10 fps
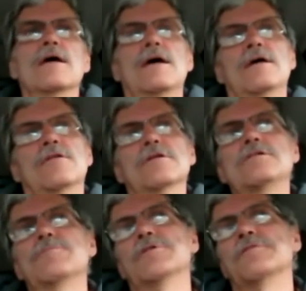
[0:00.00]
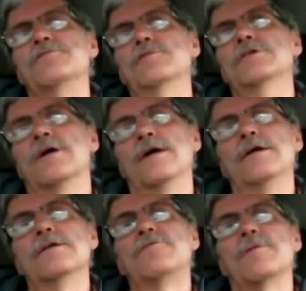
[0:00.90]
and the little bit of food that I
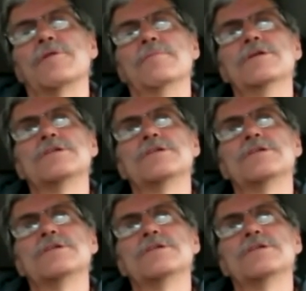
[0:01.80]
get from them